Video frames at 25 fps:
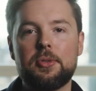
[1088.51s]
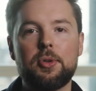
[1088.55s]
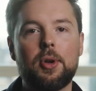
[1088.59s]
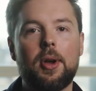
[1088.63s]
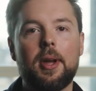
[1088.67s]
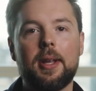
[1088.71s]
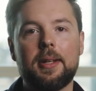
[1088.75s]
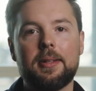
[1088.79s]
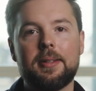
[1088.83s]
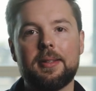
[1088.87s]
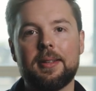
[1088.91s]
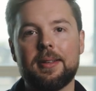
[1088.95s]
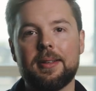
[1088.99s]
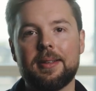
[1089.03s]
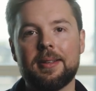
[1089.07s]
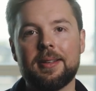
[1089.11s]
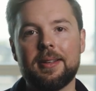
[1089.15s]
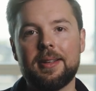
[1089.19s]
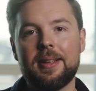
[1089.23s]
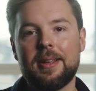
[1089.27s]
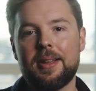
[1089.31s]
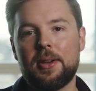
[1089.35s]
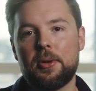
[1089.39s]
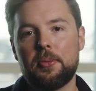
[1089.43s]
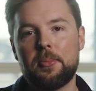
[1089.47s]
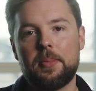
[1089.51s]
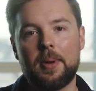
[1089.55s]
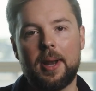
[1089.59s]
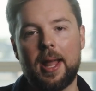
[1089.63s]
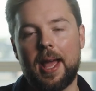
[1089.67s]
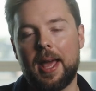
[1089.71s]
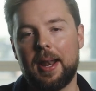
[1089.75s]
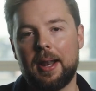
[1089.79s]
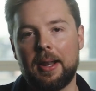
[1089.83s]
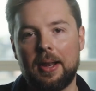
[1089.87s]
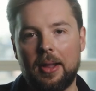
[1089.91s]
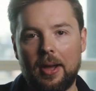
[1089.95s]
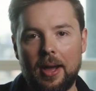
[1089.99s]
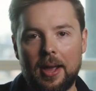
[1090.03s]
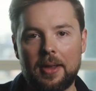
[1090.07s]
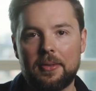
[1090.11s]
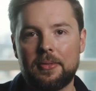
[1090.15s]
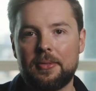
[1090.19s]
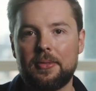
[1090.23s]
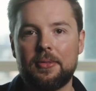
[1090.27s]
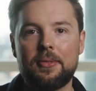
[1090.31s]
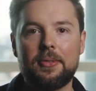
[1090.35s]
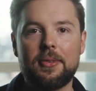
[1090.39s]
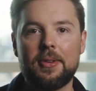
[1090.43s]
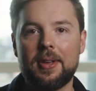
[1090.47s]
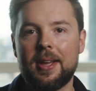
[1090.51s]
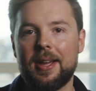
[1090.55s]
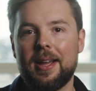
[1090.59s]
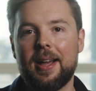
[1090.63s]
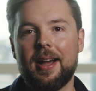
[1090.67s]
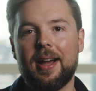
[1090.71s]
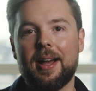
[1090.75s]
trying to plan a life,